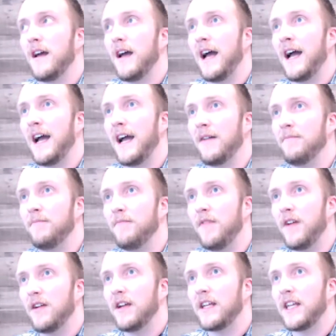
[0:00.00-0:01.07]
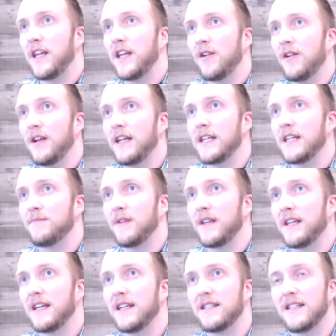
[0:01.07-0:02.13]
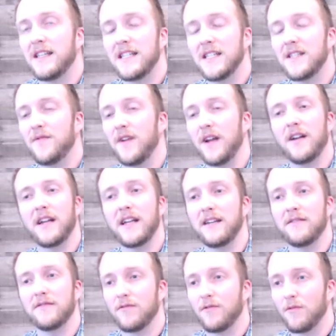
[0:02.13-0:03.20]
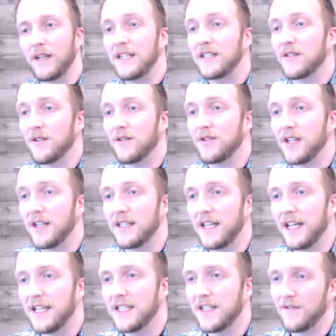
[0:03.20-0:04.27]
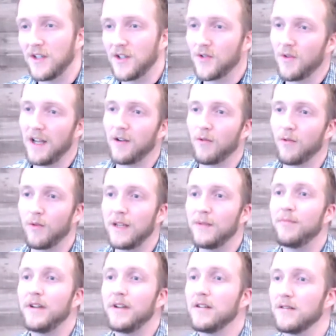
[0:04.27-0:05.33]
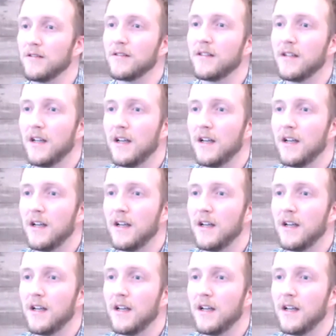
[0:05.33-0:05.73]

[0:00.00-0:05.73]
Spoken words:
I'm very curious because this is very research intensive to try to rebuild